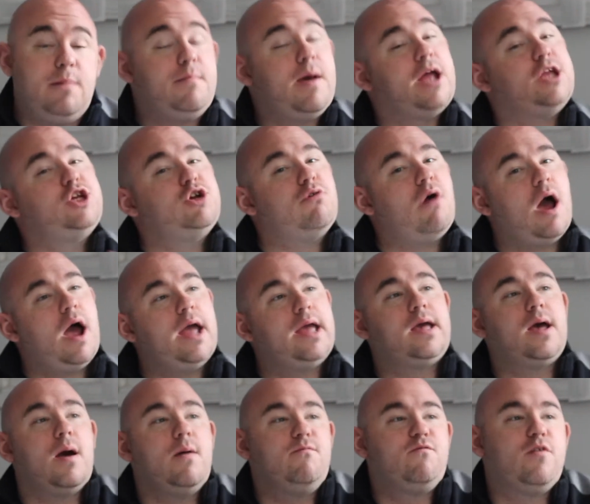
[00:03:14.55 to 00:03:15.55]
Mind you, I
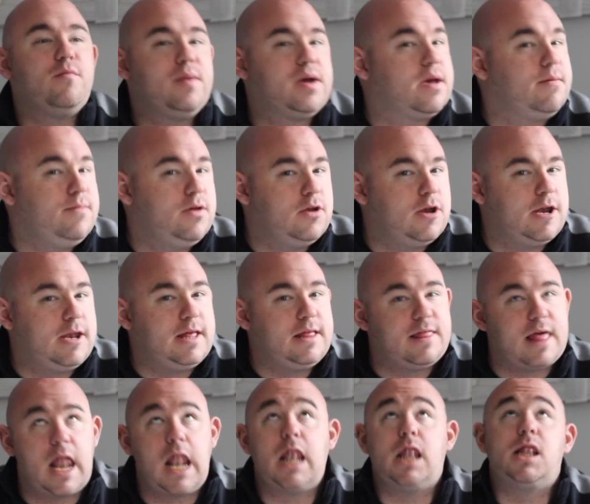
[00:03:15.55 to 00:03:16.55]
come from a community
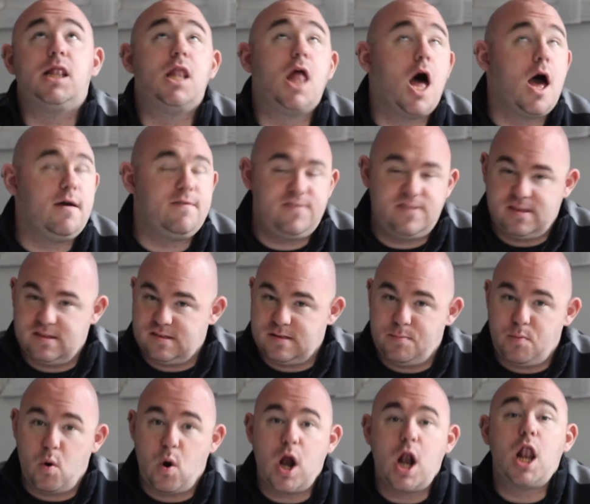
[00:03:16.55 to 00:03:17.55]
that loves to
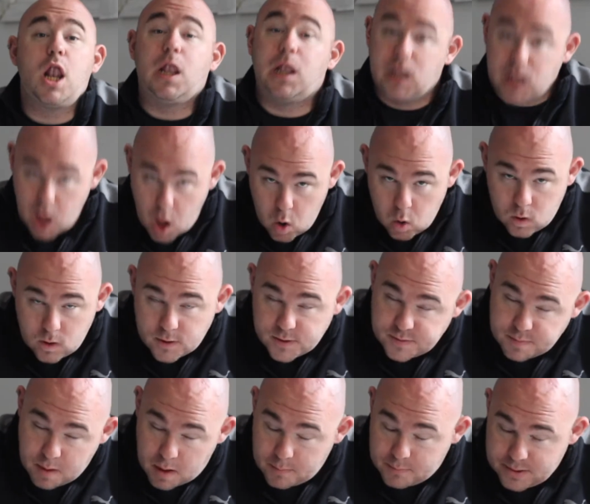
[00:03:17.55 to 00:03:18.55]
support local
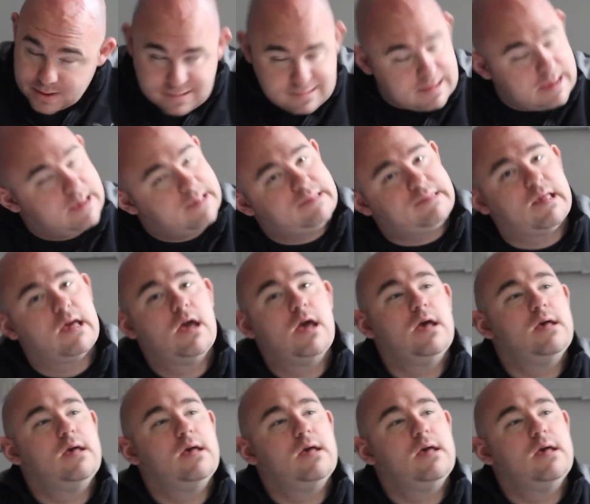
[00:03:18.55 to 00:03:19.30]
small business,